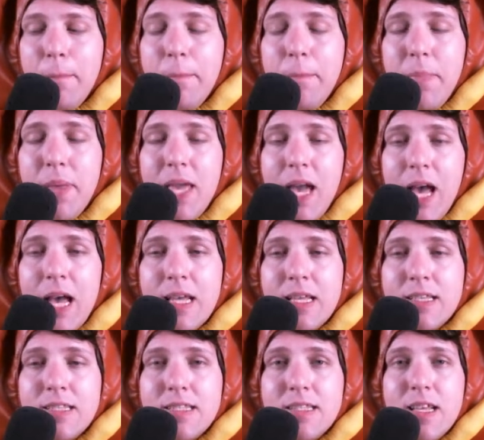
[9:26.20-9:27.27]

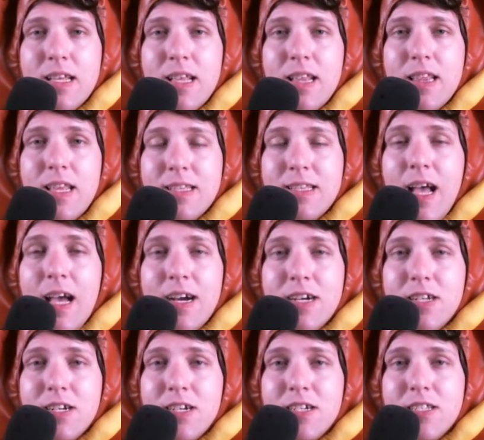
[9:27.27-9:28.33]
because these
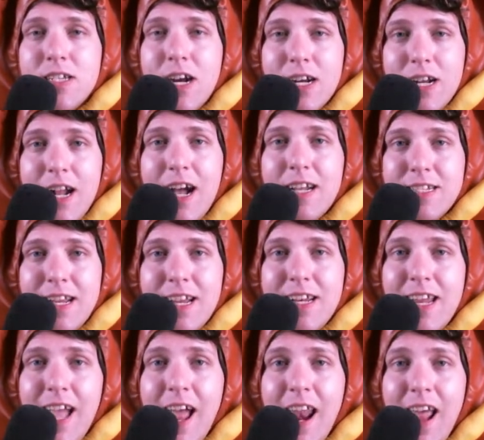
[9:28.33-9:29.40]
Islanders are not
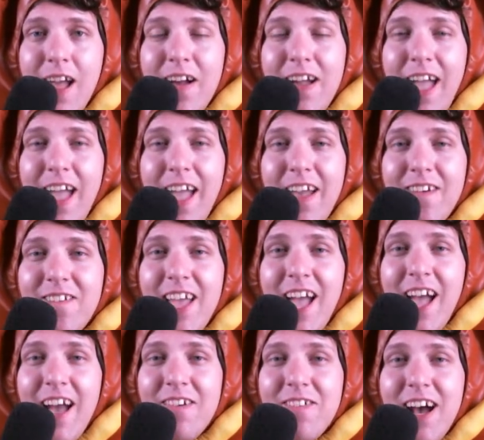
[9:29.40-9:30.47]
done yet, okay? We
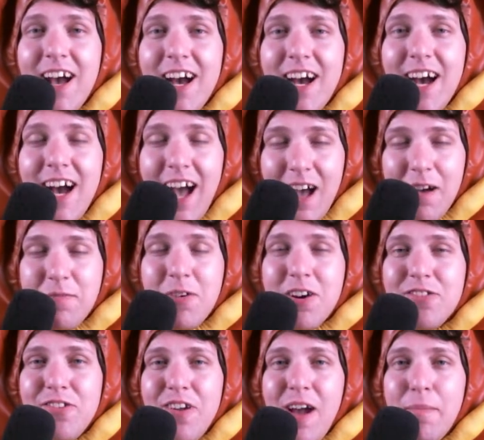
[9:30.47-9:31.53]
have a lot
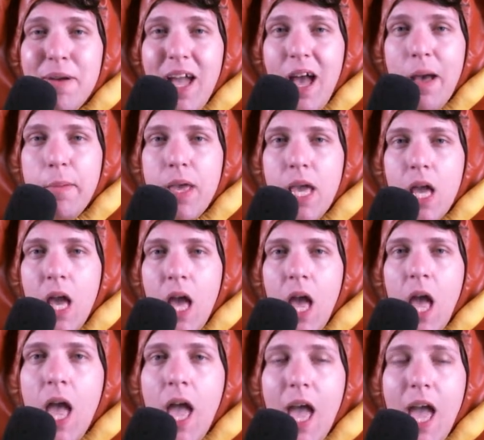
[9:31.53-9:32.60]
more drama coming.
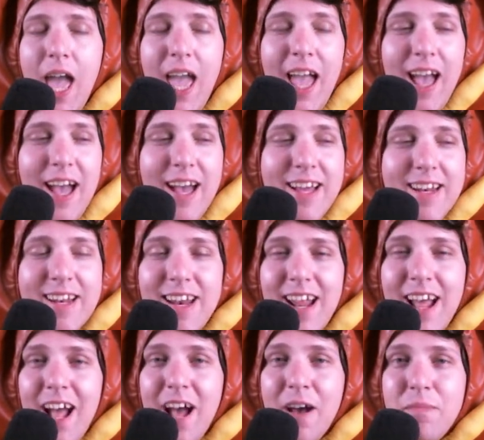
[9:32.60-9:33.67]
And
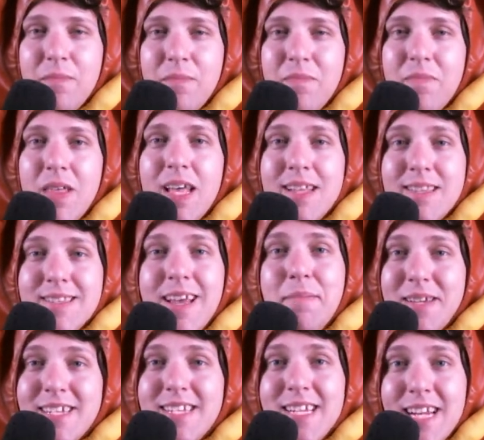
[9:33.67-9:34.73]
it's
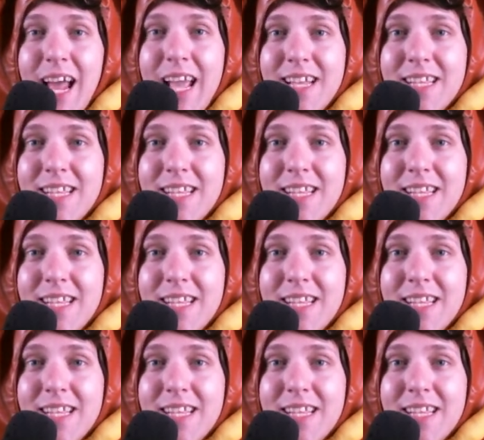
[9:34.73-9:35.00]
coming tonight,